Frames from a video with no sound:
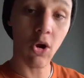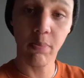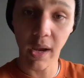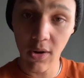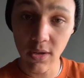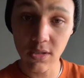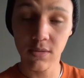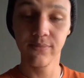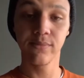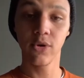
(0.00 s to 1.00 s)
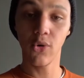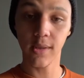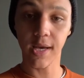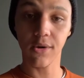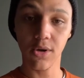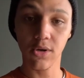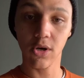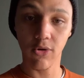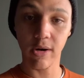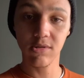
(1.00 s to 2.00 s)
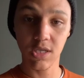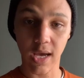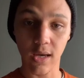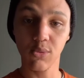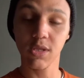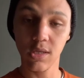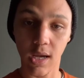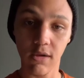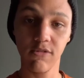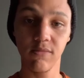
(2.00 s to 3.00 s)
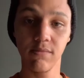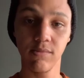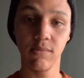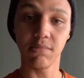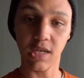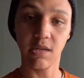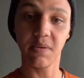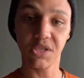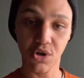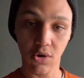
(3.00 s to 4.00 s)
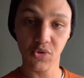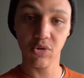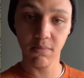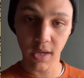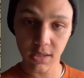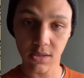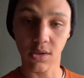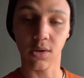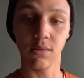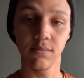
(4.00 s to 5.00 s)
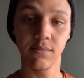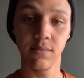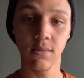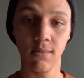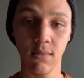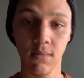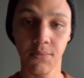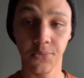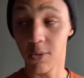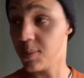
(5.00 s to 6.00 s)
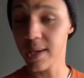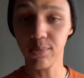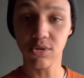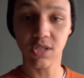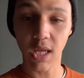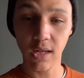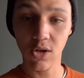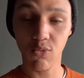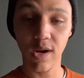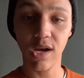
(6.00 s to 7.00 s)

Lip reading: Her parents, who allowed her to go outside with the knife, need to be charged with manslaughter. The people standing